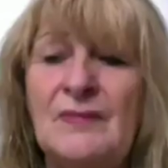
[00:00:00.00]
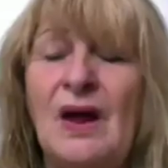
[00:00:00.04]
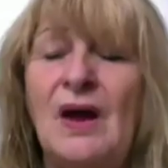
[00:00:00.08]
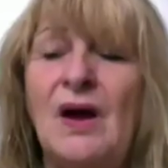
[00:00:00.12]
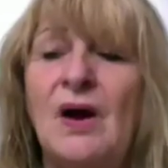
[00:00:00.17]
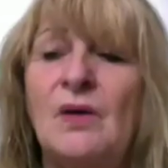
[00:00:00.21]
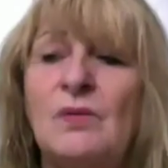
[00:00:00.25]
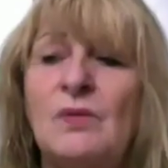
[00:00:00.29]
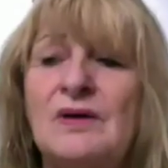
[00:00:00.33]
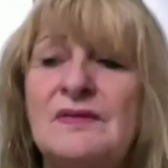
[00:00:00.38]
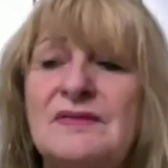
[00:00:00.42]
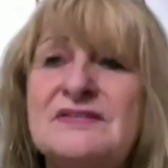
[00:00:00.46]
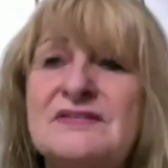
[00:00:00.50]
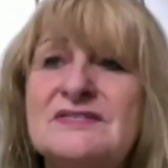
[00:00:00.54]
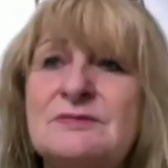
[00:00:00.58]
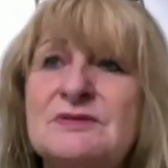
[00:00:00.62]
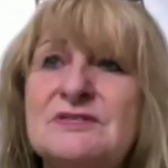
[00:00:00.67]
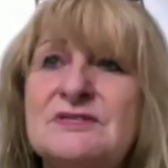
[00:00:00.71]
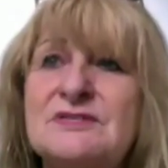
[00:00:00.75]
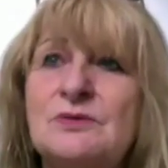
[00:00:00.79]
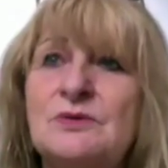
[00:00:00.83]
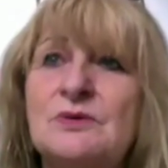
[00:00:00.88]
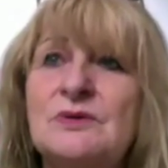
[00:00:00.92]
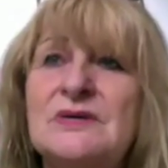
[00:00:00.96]
Well, this was
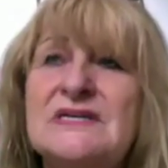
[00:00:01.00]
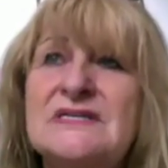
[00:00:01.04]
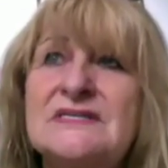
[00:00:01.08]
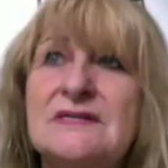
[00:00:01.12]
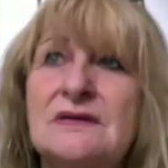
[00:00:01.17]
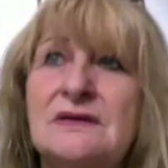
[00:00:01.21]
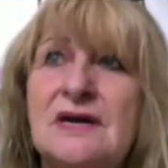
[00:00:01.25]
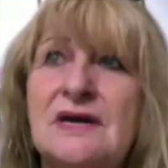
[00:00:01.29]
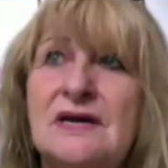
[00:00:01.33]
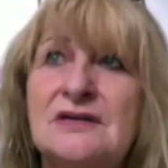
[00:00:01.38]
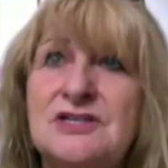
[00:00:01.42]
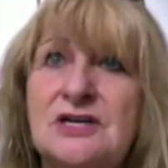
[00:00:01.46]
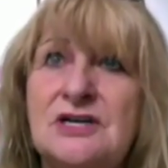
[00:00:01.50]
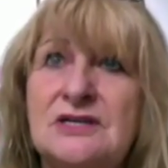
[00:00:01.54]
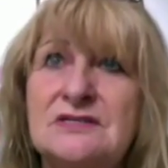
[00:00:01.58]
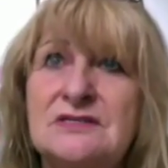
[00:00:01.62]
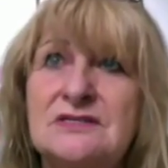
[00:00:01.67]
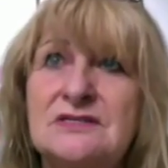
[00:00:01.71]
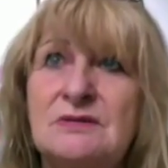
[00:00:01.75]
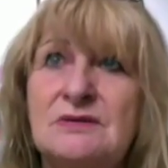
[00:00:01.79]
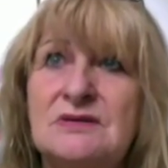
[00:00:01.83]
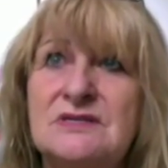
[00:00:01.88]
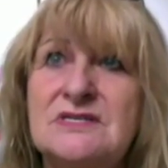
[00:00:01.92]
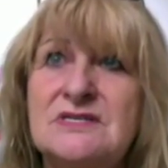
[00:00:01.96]
always Agenda
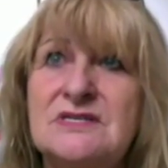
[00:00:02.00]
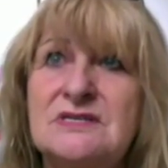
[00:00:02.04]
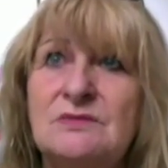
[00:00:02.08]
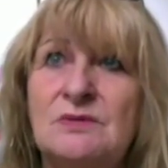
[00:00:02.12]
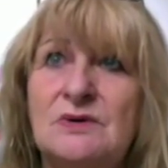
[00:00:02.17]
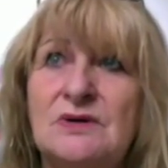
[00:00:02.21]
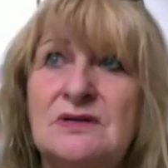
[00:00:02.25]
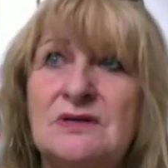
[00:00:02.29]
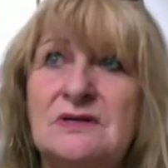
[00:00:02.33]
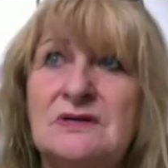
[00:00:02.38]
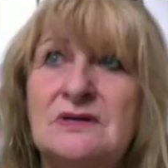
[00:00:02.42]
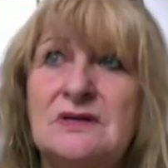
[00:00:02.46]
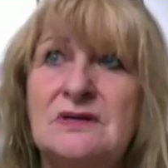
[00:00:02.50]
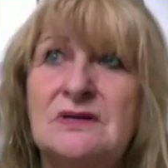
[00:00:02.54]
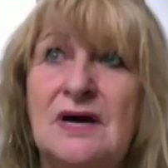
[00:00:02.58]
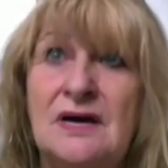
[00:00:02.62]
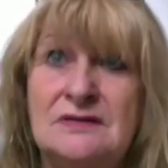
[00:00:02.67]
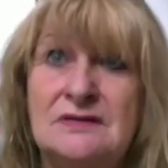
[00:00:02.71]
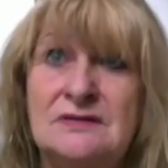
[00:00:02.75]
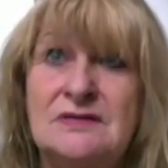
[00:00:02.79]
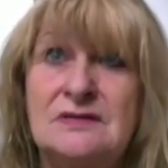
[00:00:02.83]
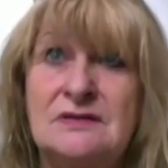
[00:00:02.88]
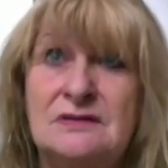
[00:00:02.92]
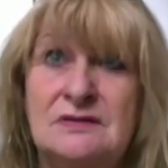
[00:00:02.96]
21
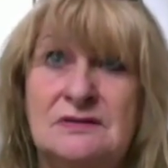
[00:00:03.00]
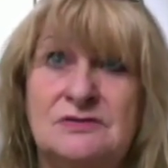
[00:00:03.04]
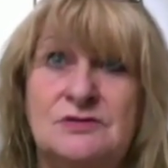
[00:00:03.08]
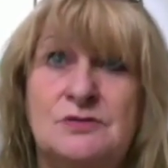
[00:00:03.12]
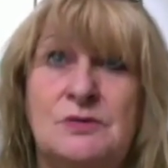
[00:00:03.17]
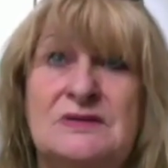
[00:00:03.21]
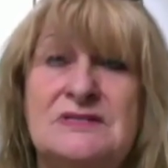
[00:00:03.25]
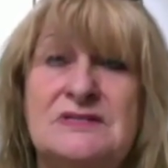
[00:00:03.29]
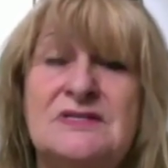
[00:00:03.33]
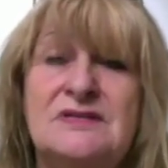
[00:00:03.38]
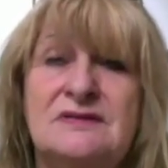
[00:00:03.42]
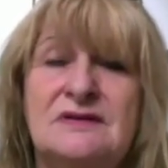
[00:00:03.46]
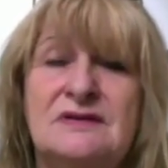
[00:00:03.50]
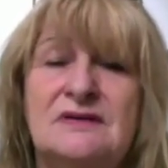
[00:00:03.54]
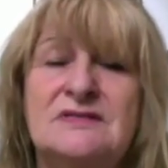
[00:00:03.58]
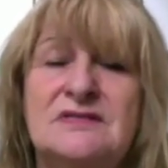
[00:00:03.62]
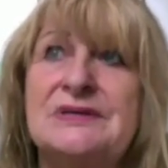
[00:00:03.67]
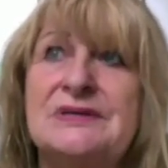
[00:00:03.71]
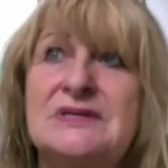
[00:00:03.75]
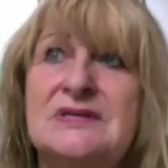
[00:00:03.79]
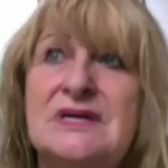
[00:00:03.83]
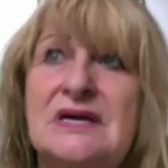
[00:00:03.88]
and 2030.